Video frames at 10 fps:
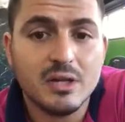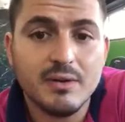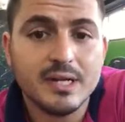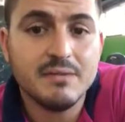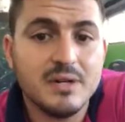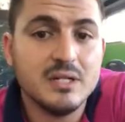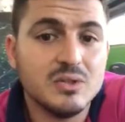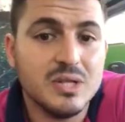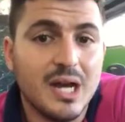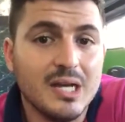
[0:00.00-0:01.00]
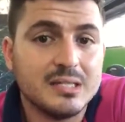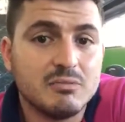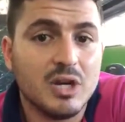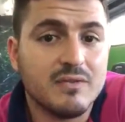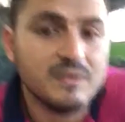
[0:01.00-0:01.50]
I reckon if I didn't do that,
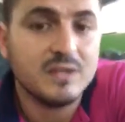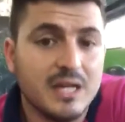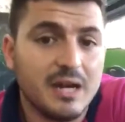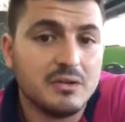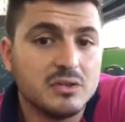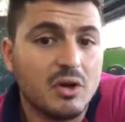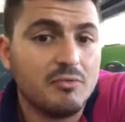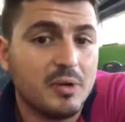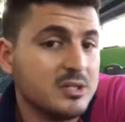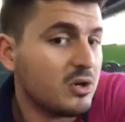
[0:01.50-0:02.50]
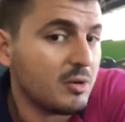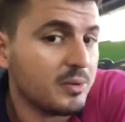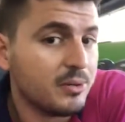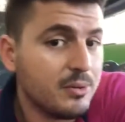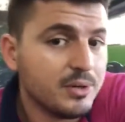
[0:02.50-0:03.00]
subtract 15 hours off my time
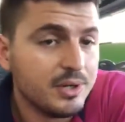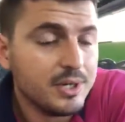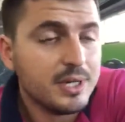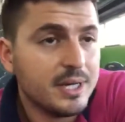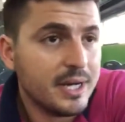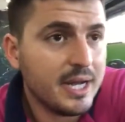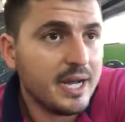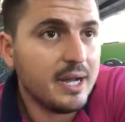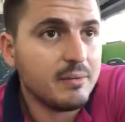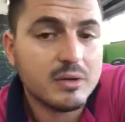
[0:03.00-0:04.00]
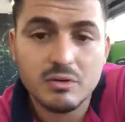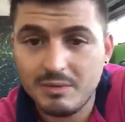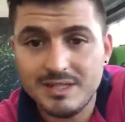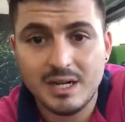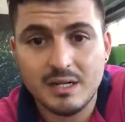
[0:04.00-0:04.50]
record, and we could have
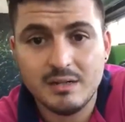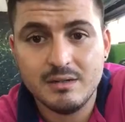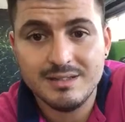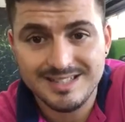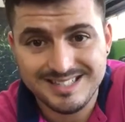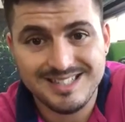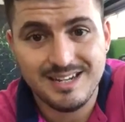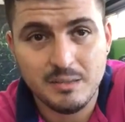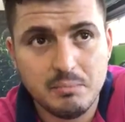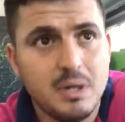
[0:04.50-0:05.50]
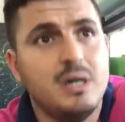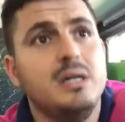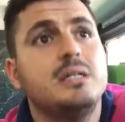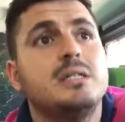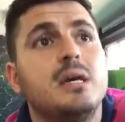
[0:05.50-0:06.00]
been done yesterday. But
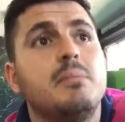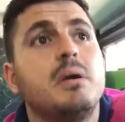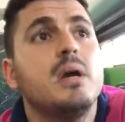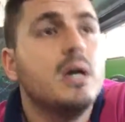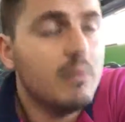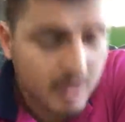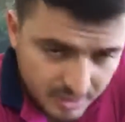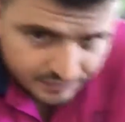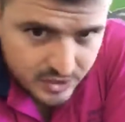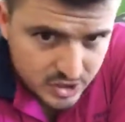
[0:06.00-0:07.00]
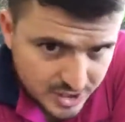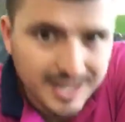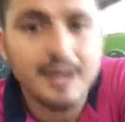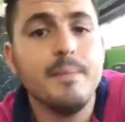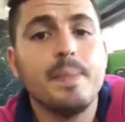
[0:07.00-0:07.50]
except we got to finish
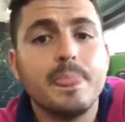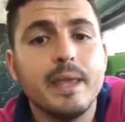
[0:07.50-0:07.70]
today.